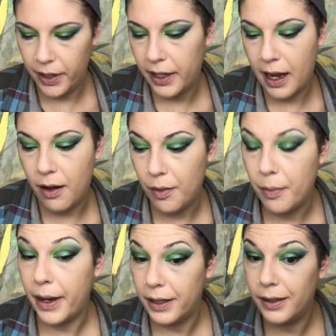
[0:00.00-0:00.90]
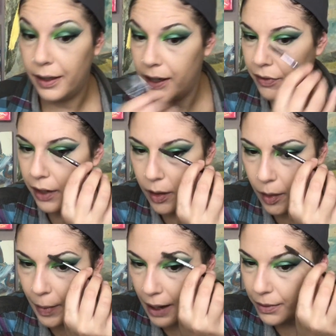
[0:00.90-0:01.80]
word count by significant
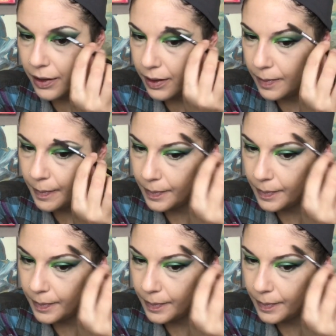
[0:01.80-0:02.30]
amounts.